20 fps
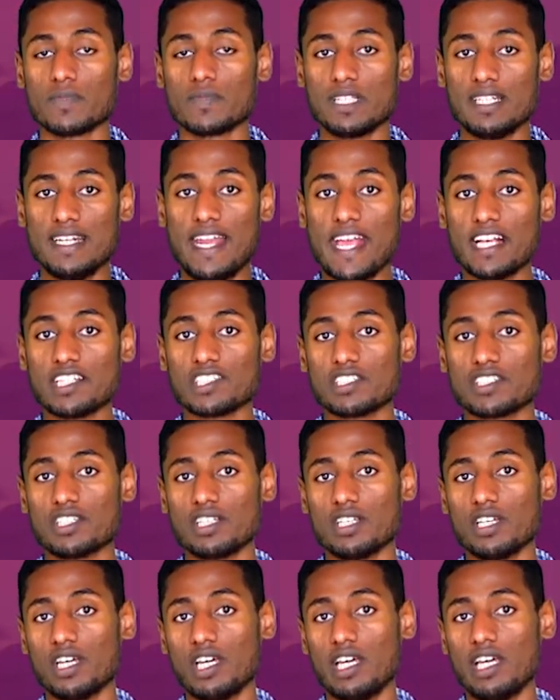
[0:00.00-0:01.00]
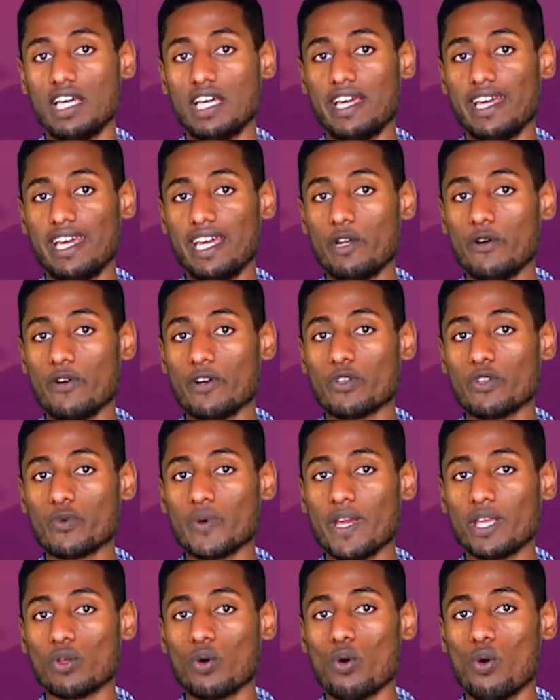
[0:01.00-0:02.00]
Next, in order to
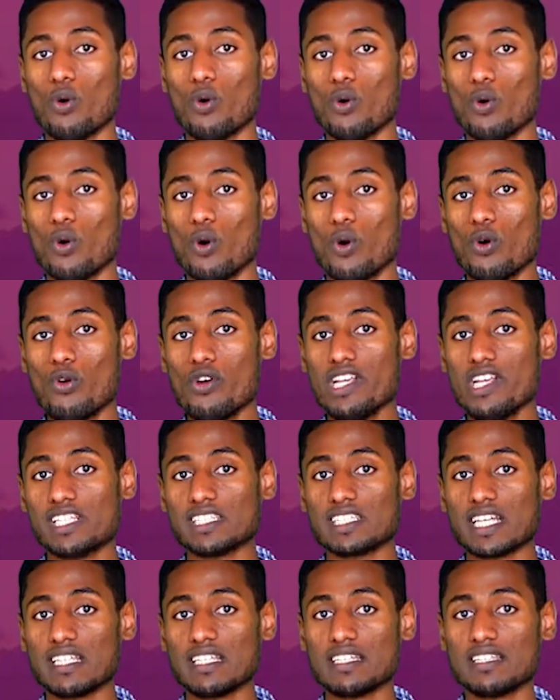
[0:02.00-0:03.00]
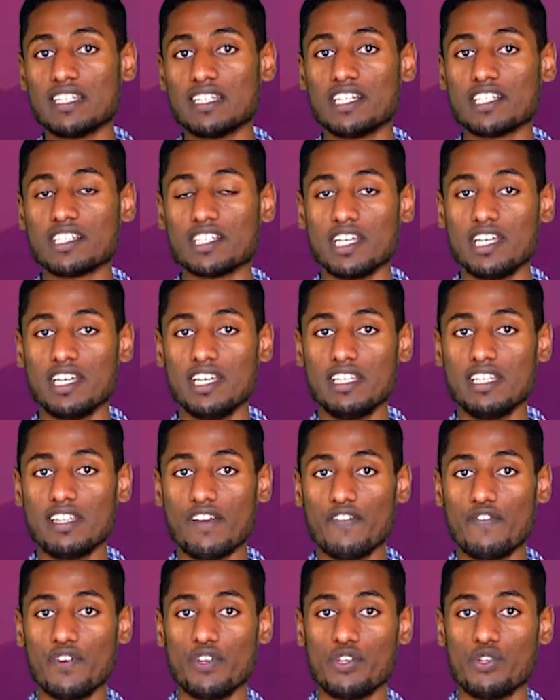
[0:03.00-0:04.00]
get only the static things in the
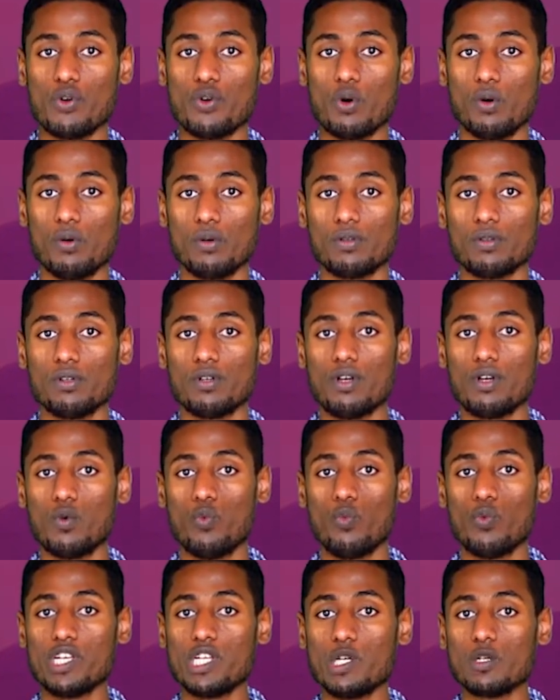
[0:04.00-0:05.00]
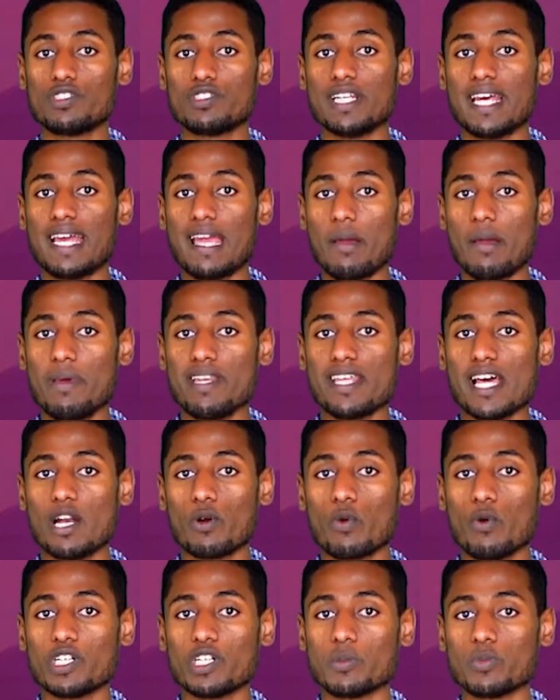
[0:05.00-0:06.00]
video, we used a median
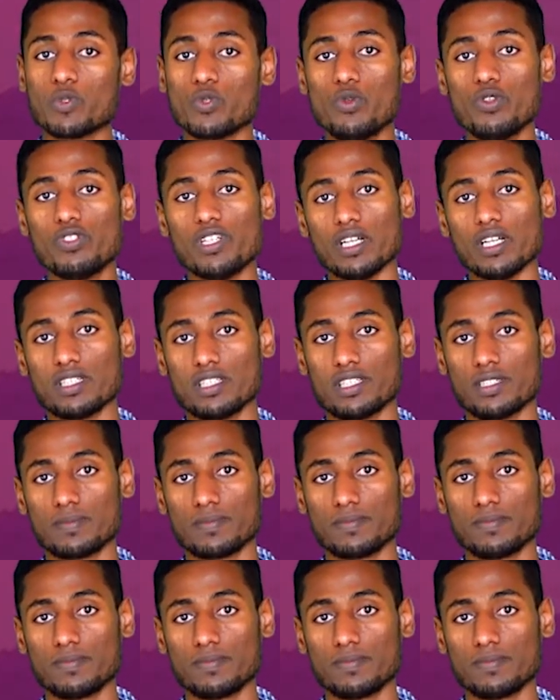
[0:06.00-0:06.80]
algorithm to do that.